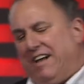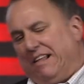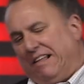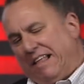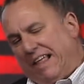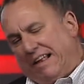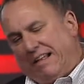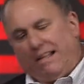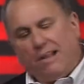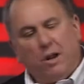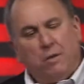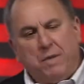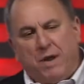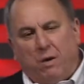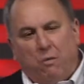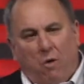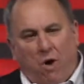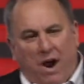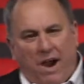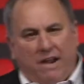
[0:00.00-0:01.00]
Let a little bit
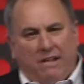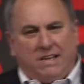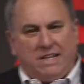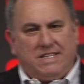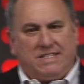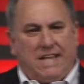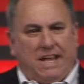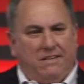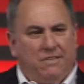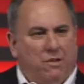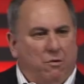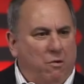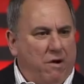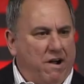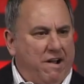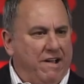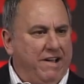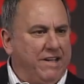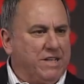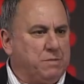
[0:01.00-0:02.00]
of wireless out in the
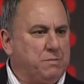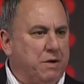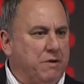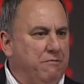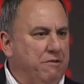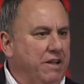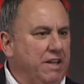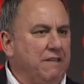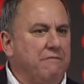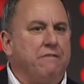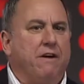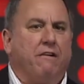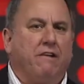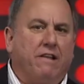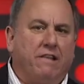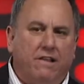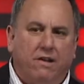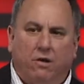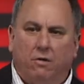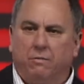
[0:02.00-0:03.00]
warehouse, but really very
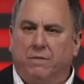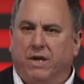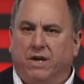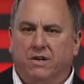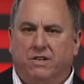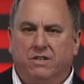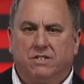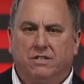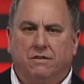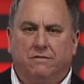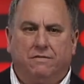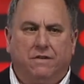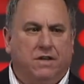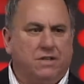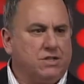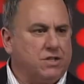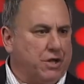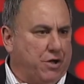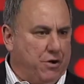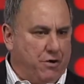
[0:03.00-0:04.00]
little because of
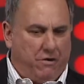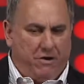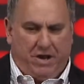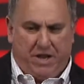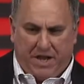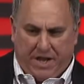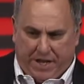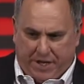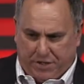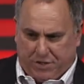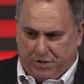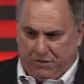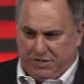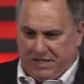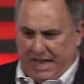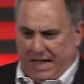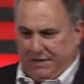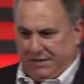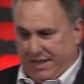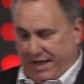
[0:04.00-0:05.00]
security issues
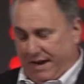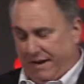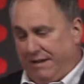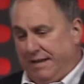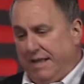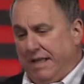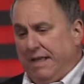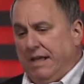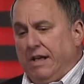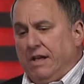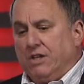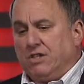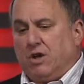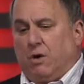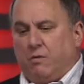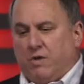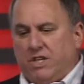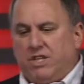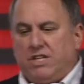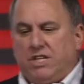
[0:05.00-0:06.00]
out there. So
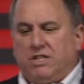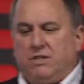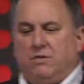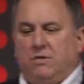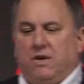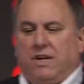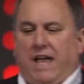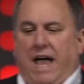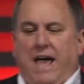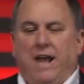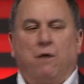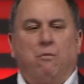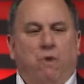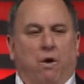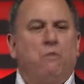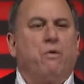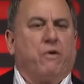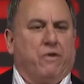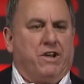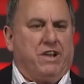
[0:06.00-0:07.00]
this is kind of
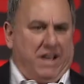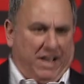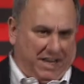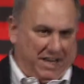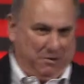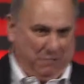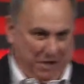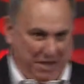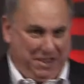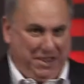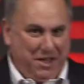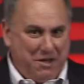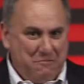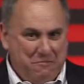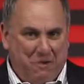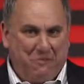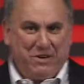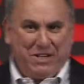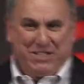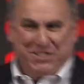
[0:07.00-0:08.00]
what we were dealing with
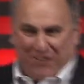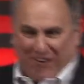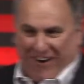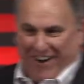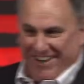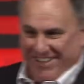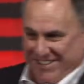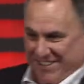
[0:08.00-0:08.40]
when we started.